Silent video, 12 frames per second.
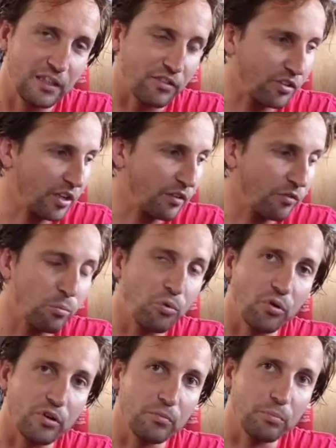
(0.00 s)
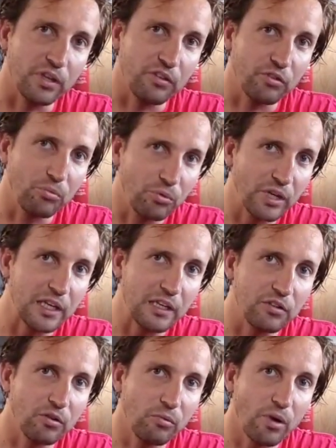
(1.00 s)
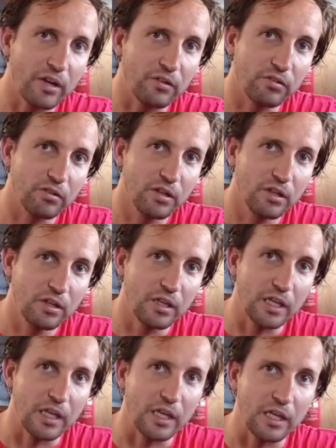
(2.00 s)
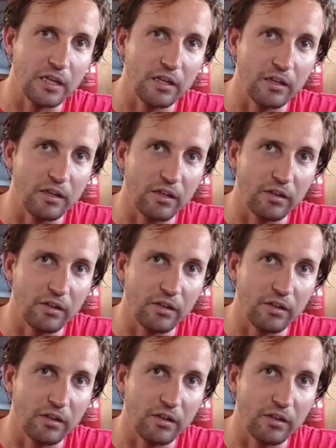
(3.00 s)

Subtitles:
is kind of important, because you really don't want a